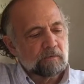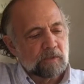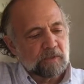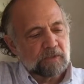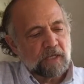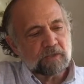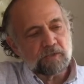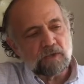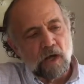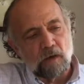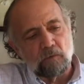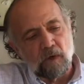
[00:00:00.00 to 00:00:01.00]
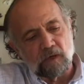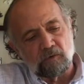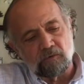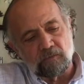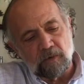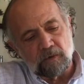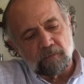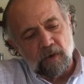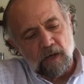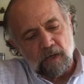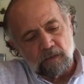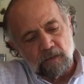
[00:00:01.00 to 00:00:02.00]
We're going to take this hot water from our
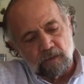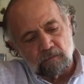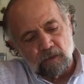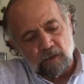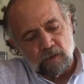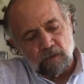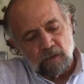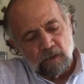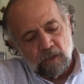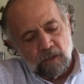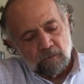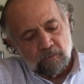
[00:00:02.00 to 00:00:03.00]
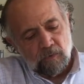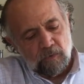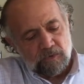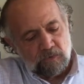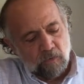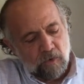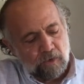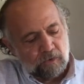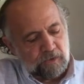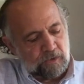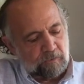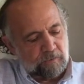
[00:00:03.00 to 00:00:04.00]
pot, and we're going to pour some water
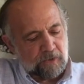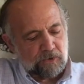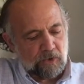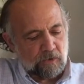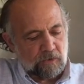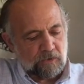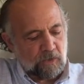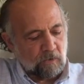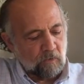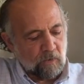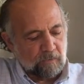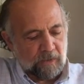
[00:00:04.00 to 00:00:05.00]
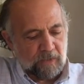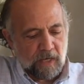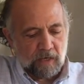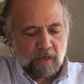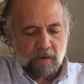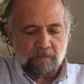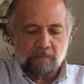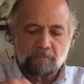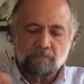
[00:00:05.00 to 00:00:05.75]
into the pitcher to start warming that up.